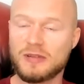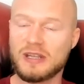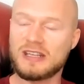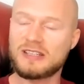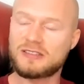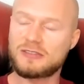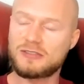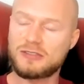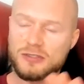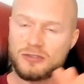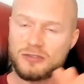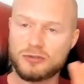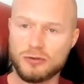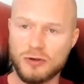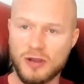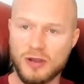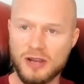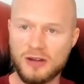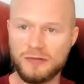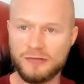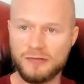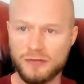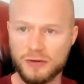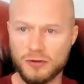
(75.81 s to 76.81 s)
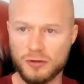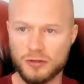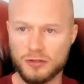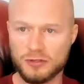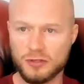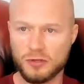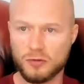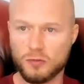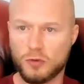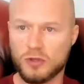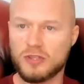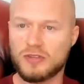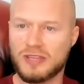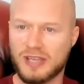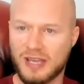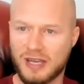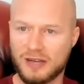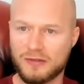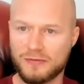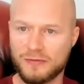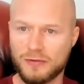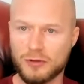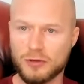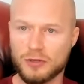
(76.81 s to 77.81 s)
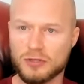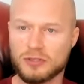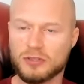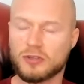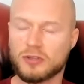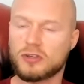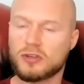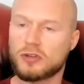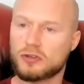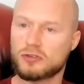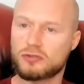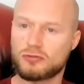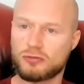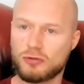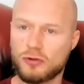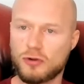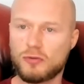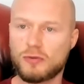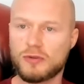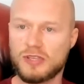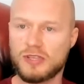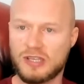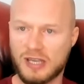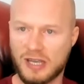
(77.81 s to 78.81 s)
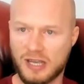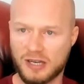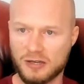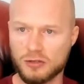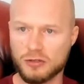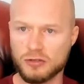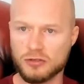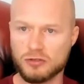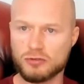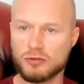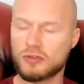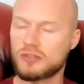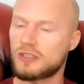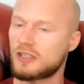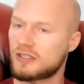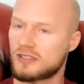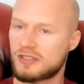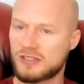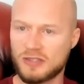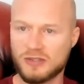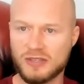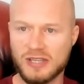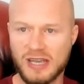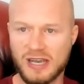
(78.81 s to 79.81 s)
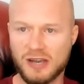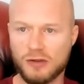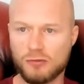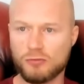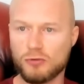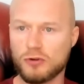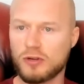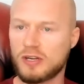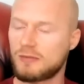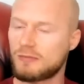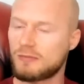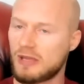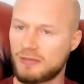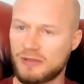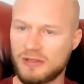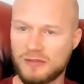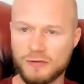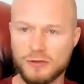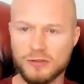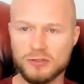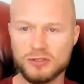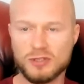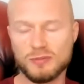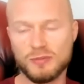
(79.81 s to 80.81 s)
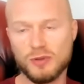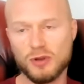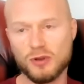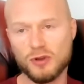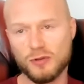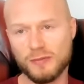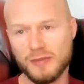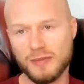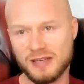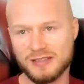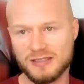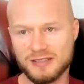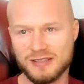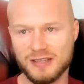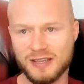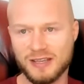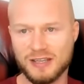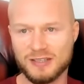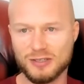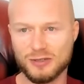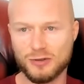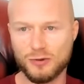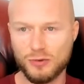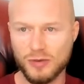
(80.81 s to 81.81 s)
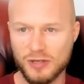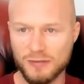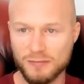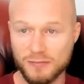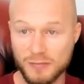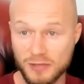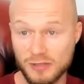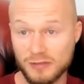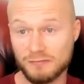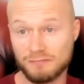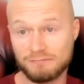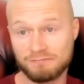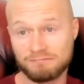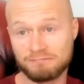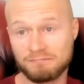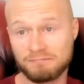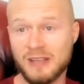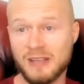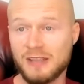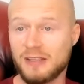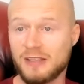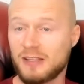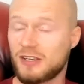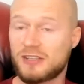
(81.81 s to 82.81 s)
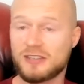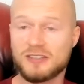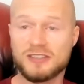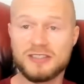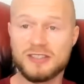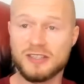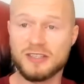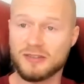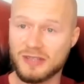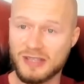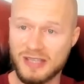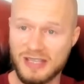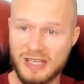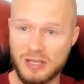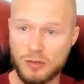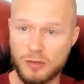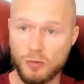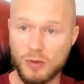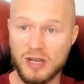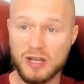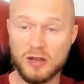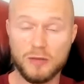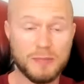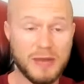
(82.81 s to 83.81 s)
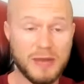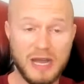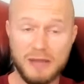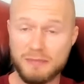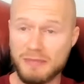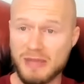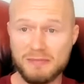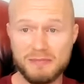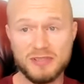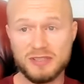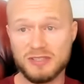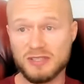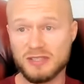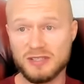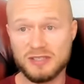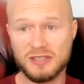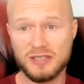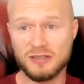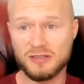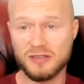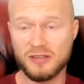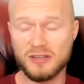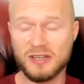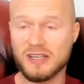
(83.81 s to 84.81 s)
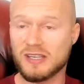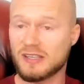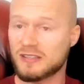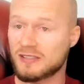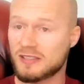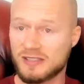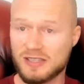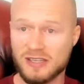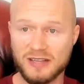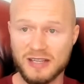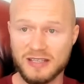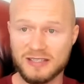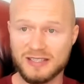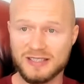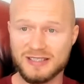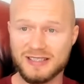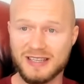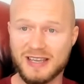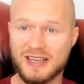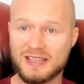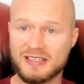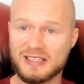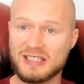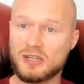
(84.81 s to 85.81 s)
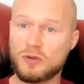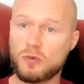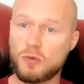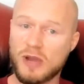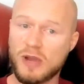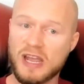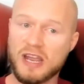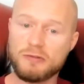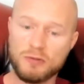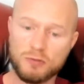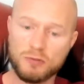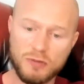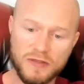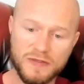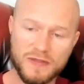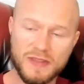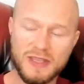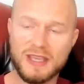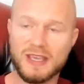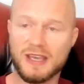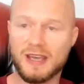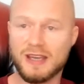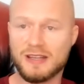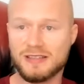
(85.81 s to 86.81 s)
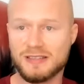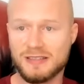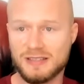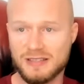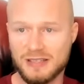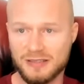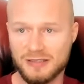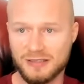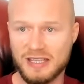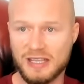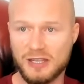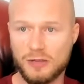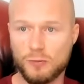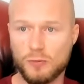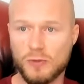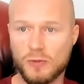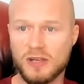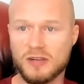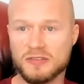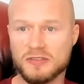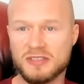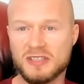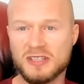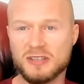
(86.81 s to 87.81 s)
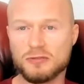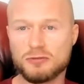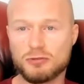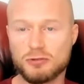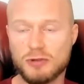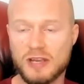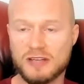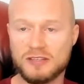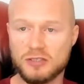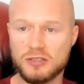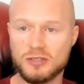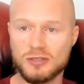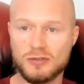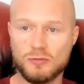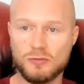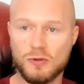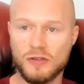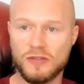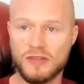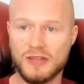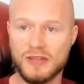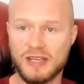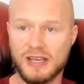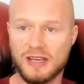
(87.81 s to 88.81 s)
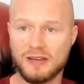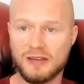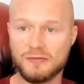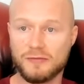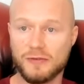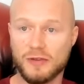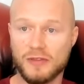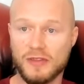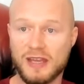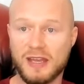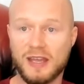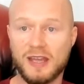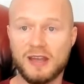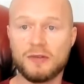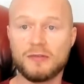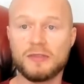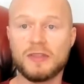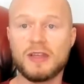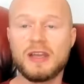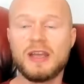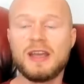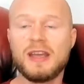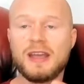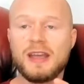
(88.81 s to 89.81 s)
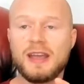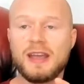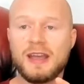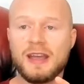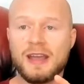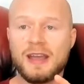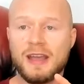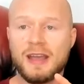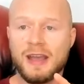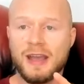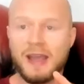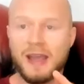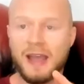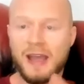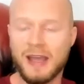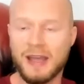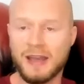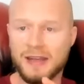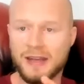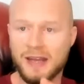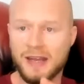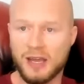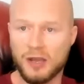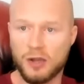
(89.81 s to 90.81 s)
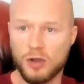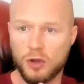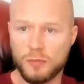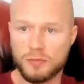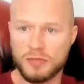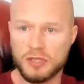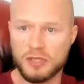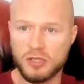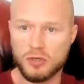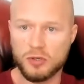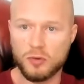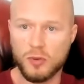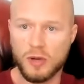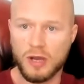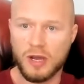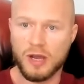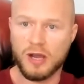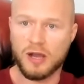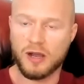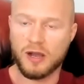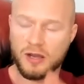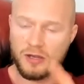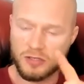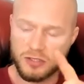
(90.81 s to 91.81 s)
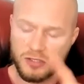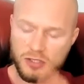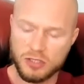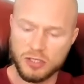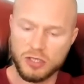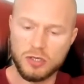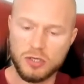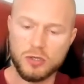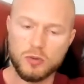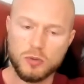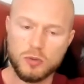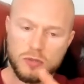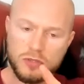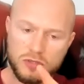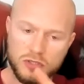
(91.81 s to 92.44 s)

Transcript: It's just try to focus on what you can focus on and control what you can control. You can still get out running. Maybe you've got some home exercise equipment you can still eat well. My members are still on it, still exercising where and when they can, still eating well, still trying to do what they can for their health. And I hope you are too.